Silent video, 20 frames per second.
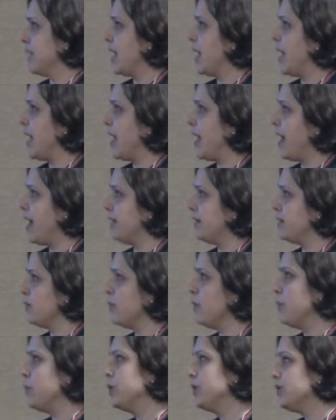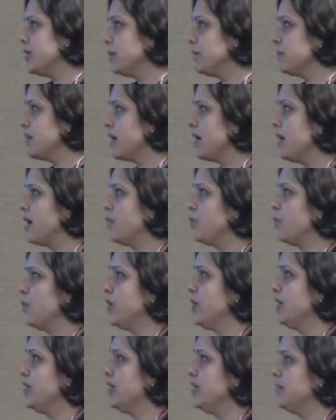and we put them there.
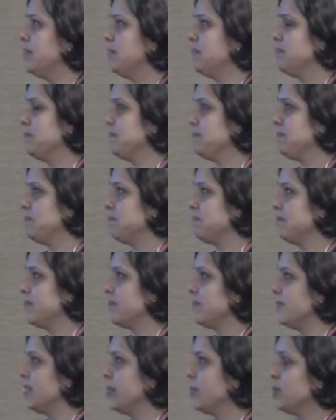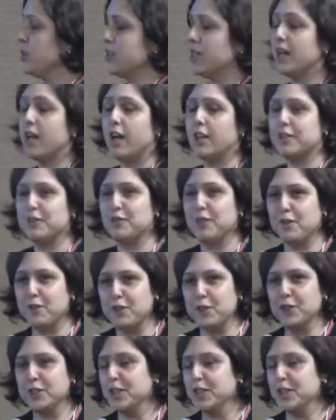We put a lot of effort